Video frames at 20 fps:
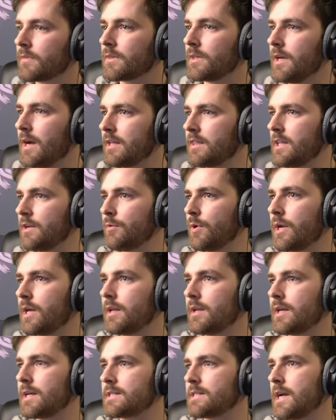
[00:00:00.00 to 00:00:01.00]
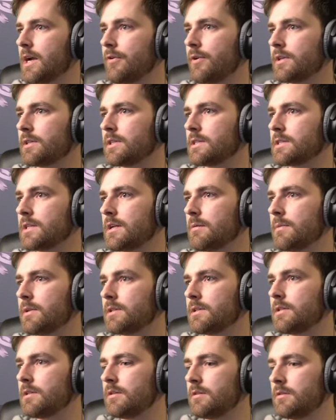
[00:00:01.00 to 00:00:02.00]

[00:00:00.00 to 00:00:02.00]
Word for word: I think we can exaggerate this a little bit.